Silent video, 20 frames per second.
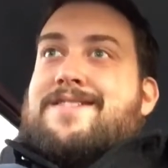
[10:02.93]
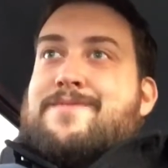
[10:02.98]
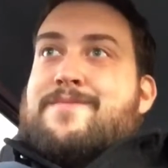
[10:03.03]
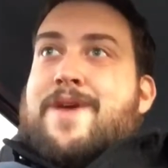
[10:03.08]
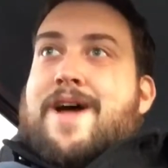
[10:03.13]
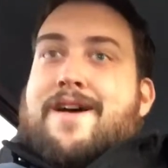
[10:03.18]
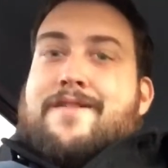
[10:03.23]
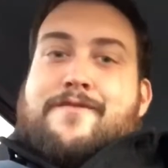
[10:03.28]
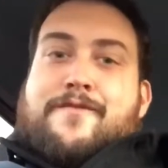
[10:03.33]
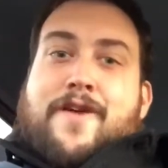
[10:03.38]
I'm
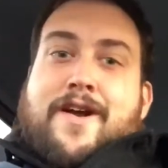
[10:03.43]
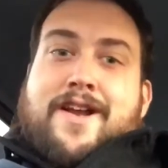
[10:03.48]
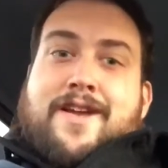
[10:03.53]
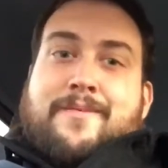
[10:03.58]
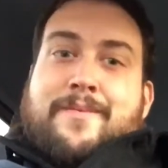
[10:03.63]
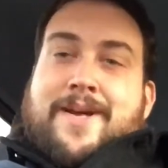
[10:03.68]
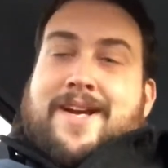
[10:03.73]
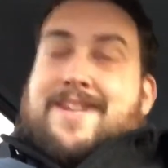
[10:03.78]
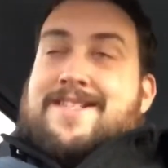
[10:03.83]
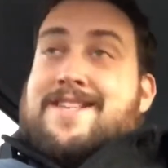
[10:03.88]
not funny,
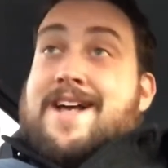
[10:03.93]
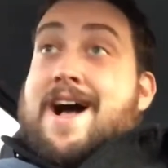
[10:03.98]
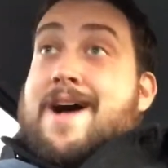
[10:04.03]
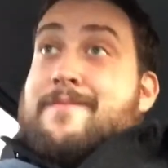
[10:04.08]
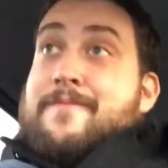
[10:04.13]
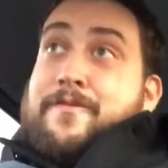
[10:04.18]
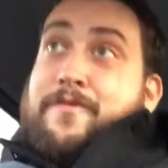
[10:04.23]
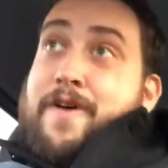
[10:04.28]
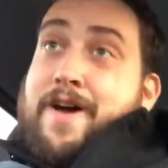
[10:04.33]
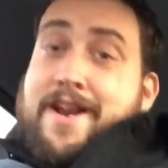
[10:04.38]
because
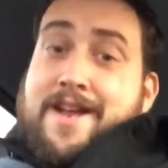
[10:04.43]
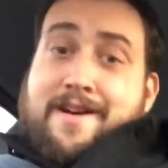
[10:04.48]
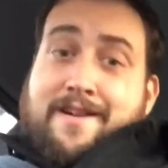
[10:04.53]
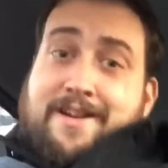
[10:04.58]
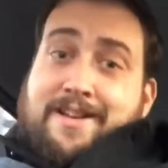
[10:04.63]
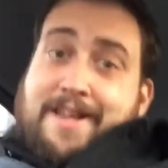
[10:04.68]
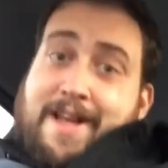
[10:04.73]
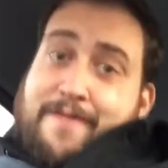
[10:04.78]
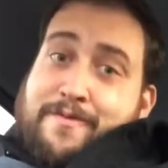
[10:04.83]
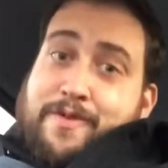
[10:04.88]
I'm funny on
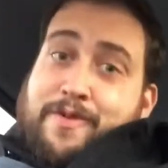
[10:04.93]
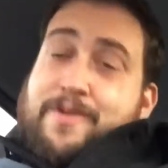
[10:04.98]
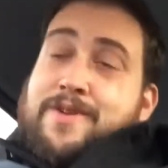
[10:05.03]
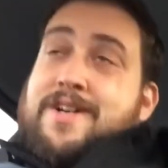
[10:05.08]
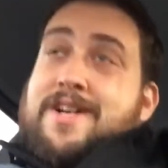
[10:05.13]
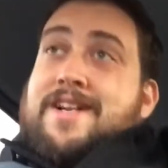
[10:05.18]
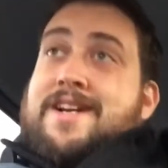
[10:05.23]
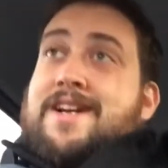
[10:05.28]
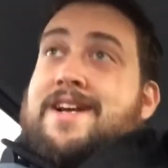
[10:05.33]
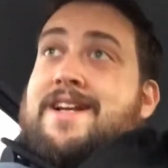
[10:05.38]
a level
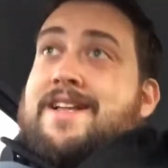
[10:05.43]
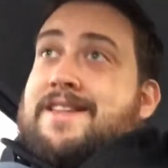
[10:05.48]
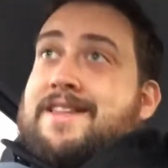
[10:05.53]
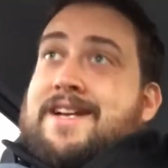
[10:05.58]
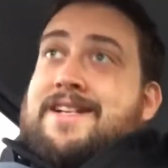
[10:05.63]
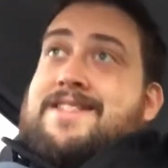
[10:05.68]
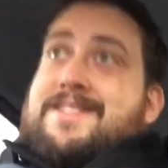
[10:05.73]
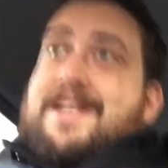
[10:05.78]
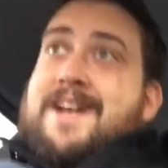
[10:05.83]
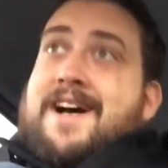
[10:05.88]

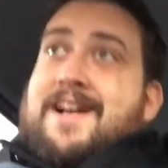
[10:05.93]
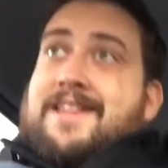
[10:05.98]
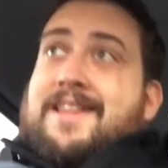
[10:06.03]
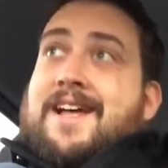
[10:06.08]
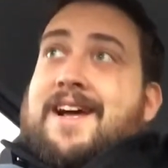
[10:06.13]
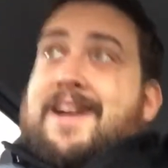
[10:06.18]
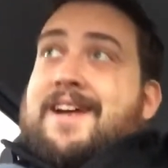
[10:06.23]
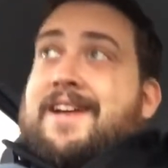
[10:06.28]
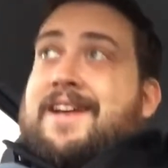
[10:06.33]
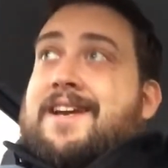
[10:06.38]
that's not
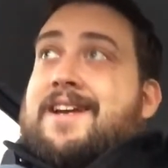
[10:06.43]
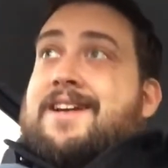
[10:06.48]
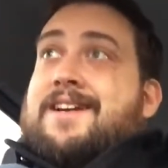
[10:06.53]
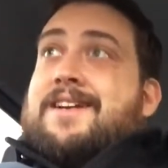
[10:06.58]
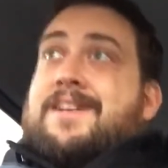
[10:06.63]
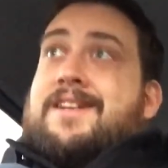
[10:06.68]
like,